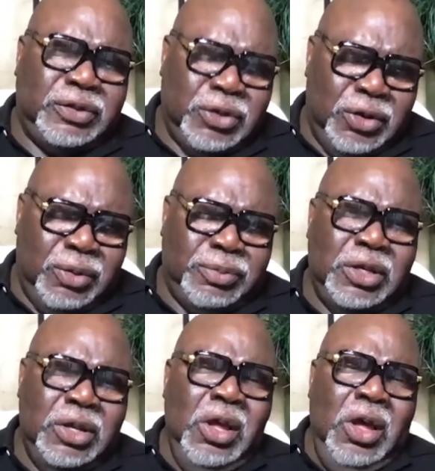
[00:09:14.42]
terms
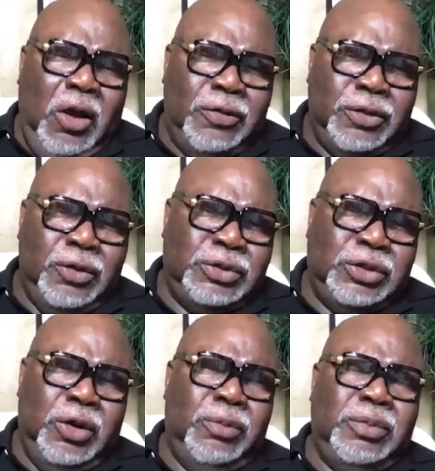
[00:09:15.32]
are those
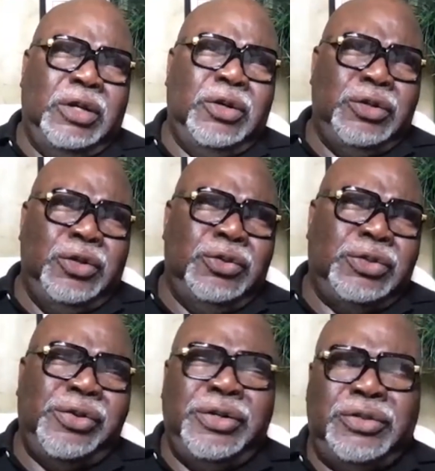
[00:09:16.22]
terms that are used
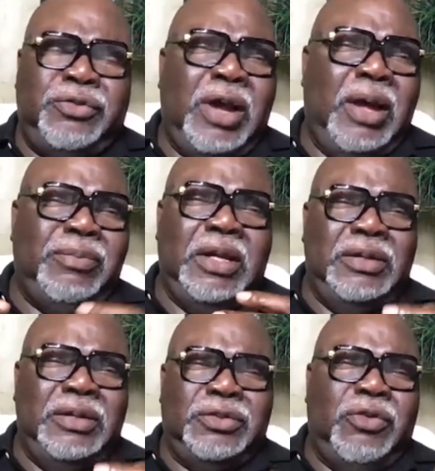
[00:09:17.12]
to describe the
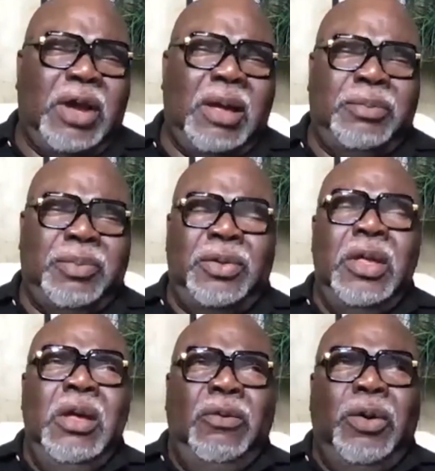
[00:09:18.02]
undescribable,
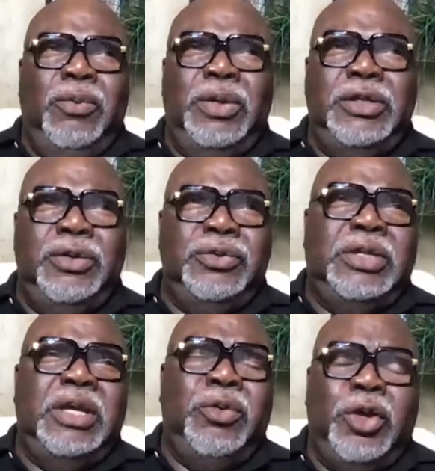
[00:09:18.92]
where we use
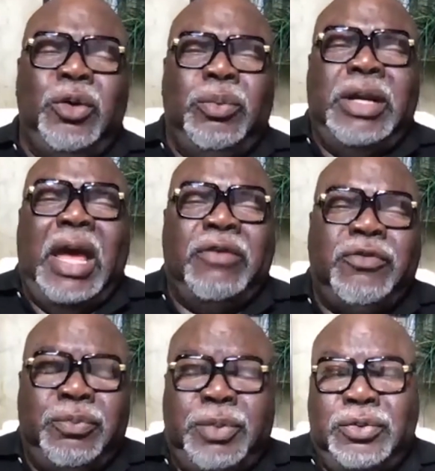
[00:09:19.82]
human
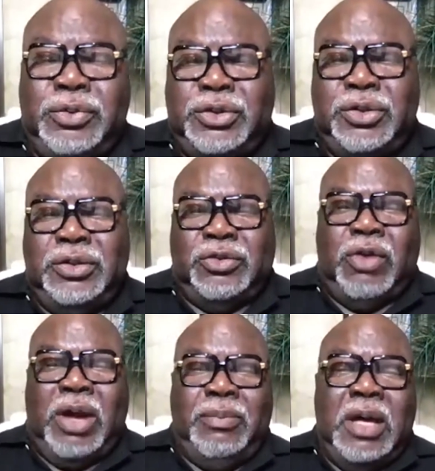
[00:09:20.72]
attributes to
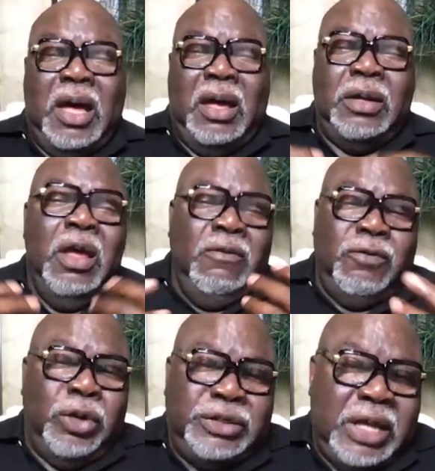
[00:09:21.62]
describe God.
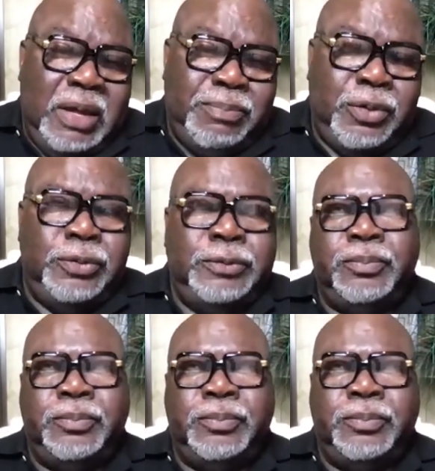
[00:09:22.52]
For example,